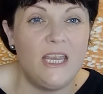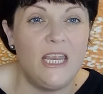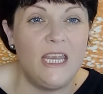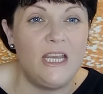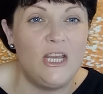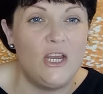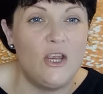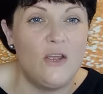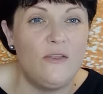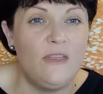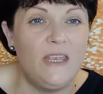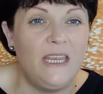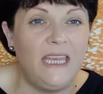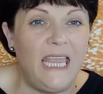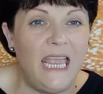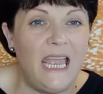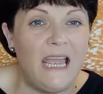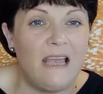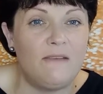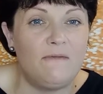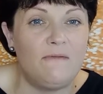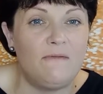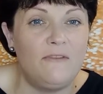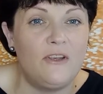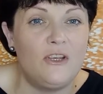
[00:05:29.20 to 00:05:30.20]
know, the
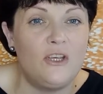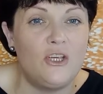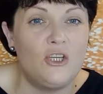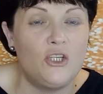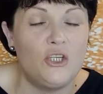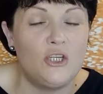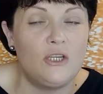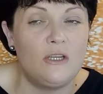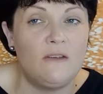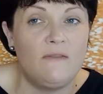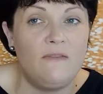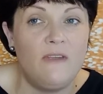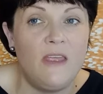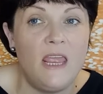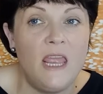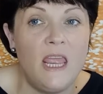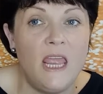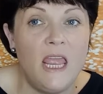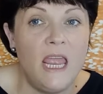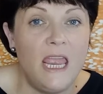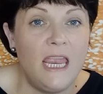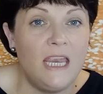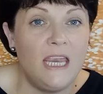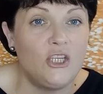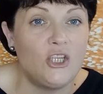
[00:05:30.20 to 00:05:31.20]
cat version of
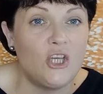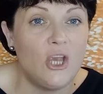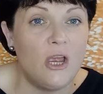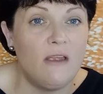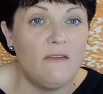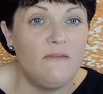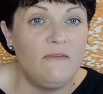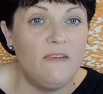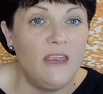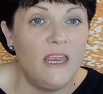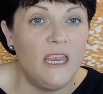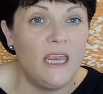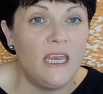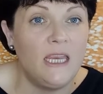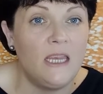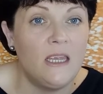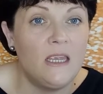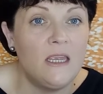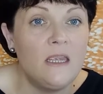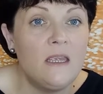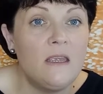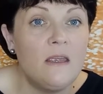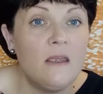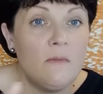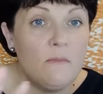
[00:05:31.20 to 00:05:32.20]
HIV
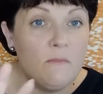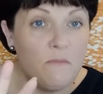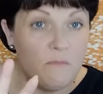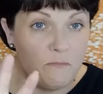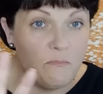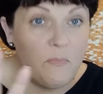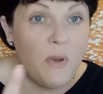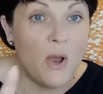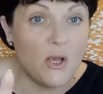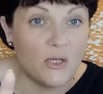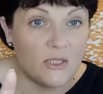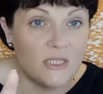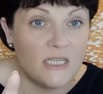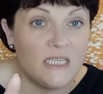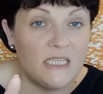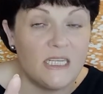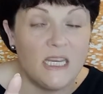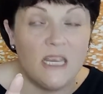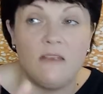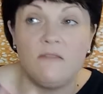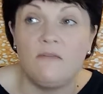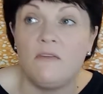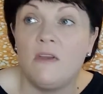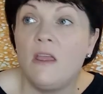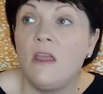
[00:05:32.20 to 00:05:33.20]

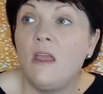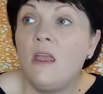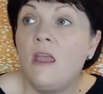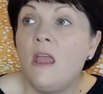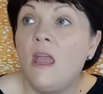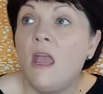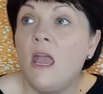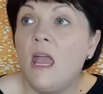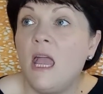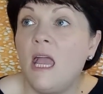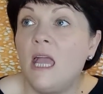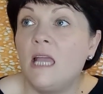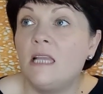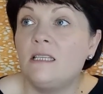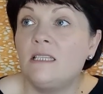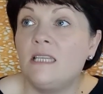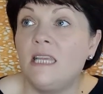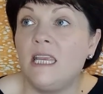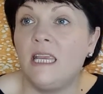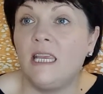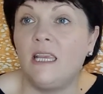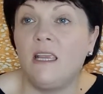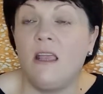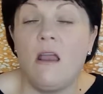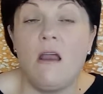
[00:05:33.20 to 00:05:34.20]
positive, and
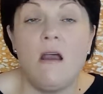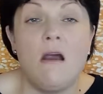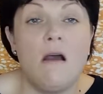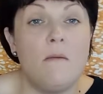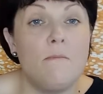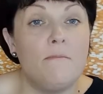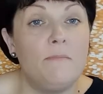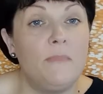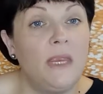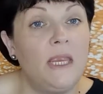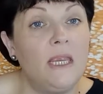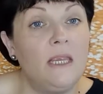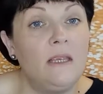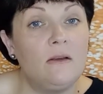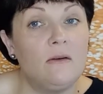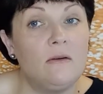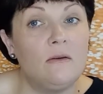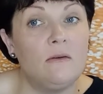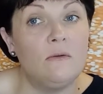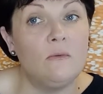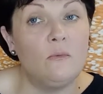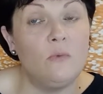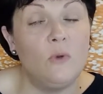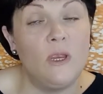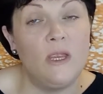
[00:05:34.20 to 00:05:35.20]
it can't
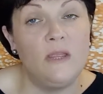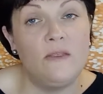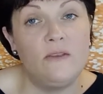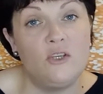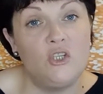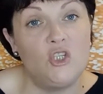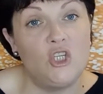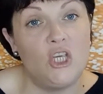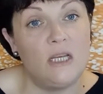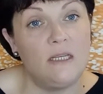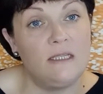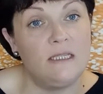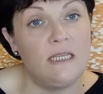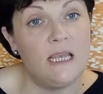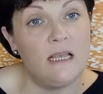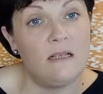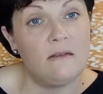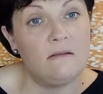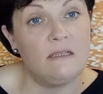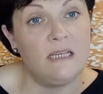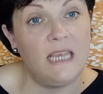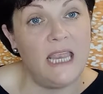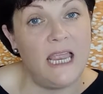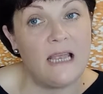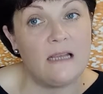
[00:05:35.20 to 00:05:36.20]
mingle with
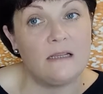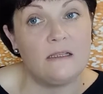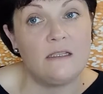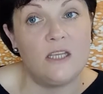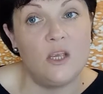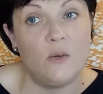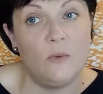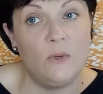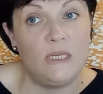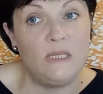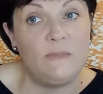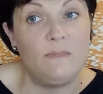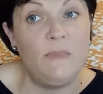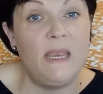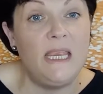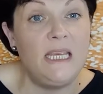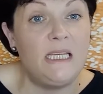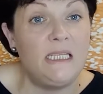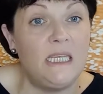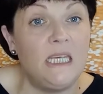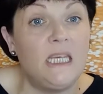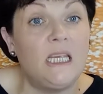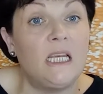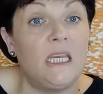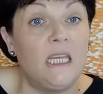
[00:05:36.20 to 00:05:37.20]
Chantal's cat. So it's
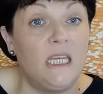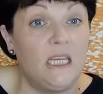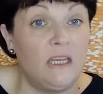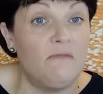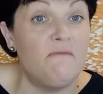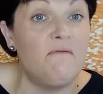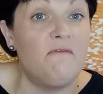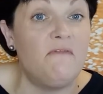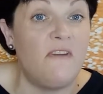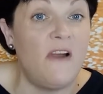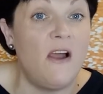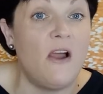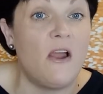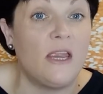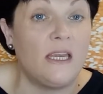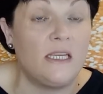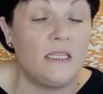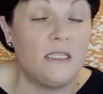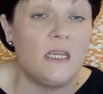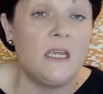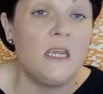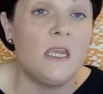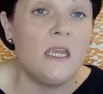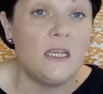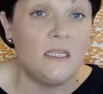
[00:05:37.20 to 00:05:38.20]
basically
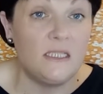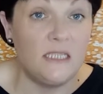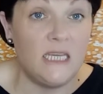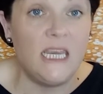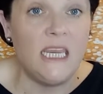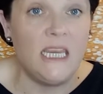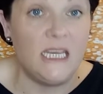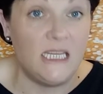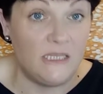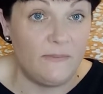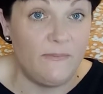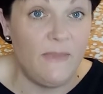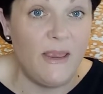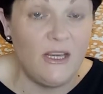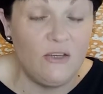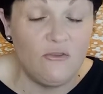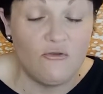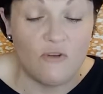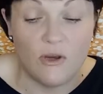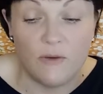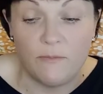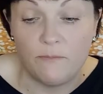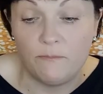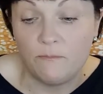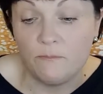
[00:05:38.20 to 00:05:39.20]
confined to his
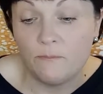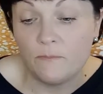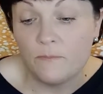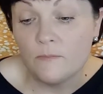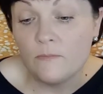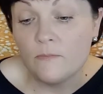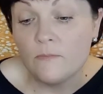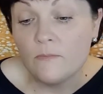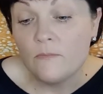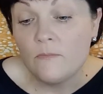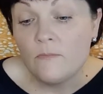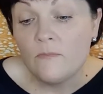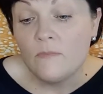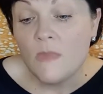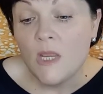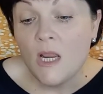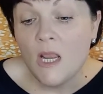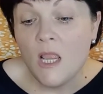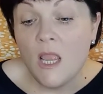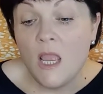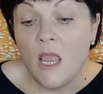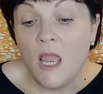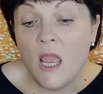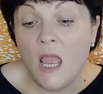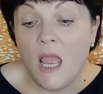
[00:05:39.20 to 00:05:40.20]
bedroom.
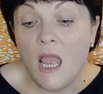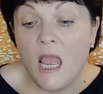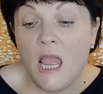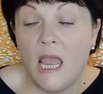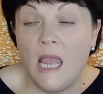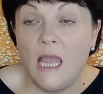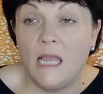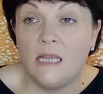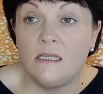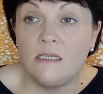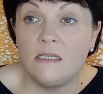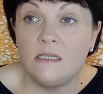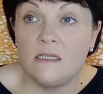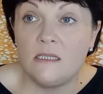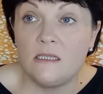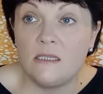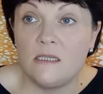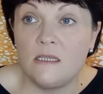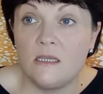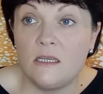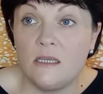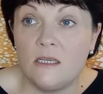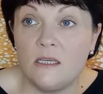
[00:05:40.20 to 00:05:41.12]
And